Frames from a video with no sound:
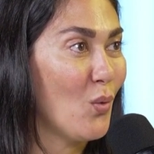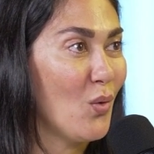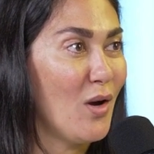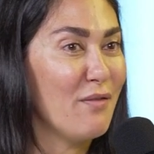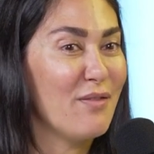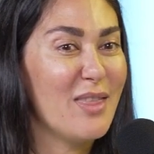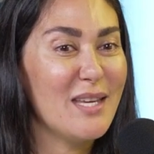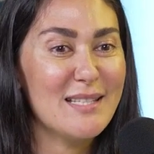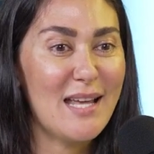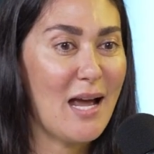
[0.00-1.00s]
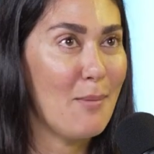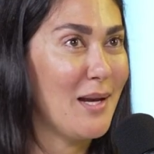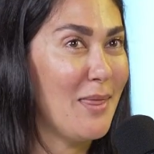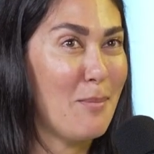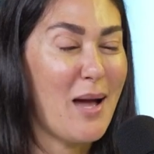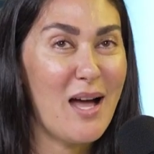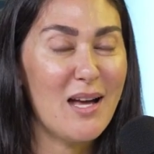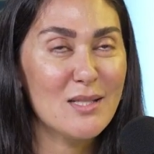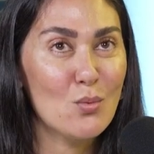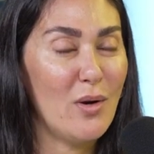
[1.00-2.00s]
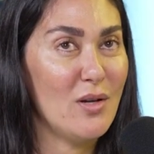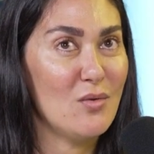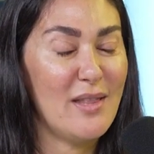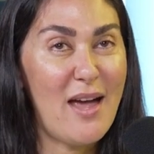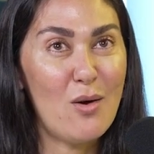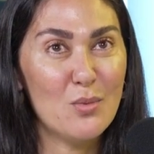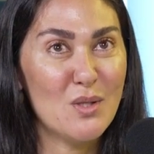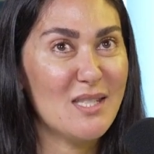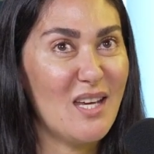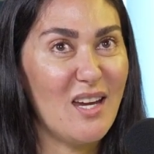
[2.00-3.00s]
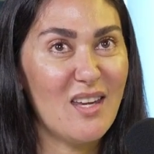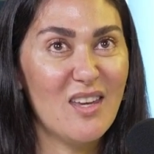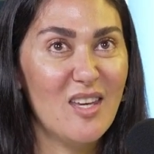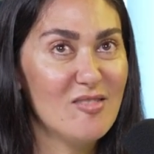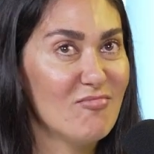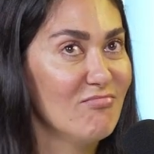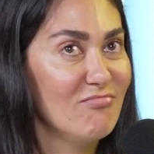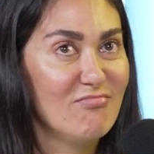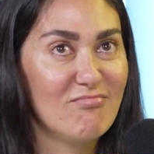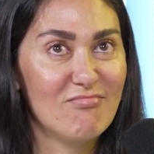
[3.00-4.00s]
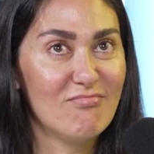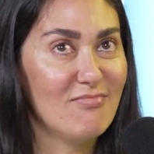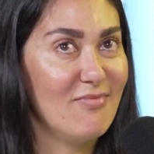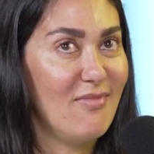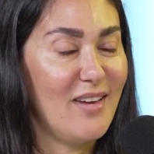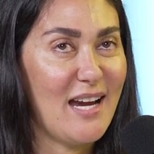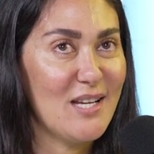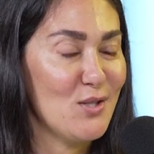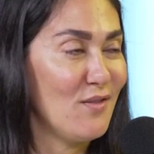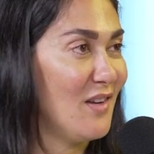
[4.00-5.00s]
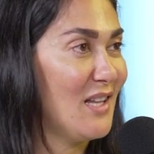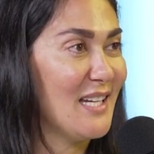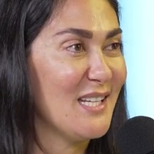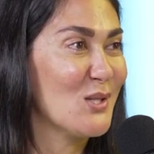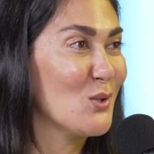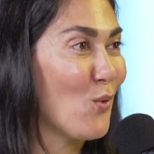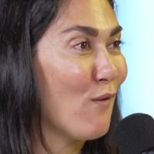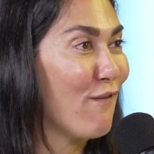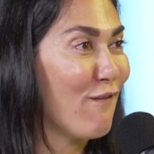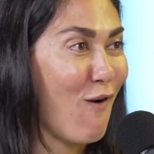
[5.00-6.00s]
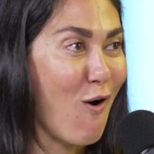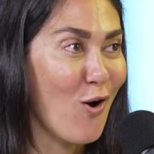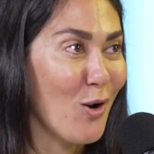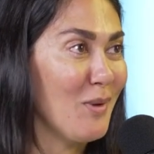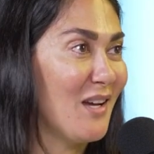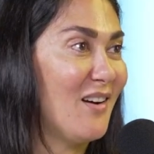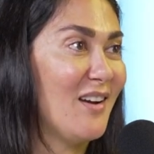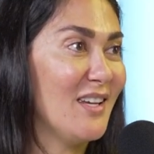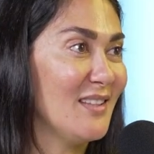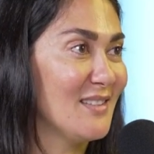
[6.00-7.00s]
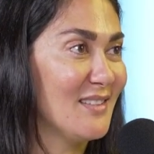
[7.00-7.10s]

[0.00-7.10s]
of things that happened in the past, where now I'm just like I just feel like it's so far behind,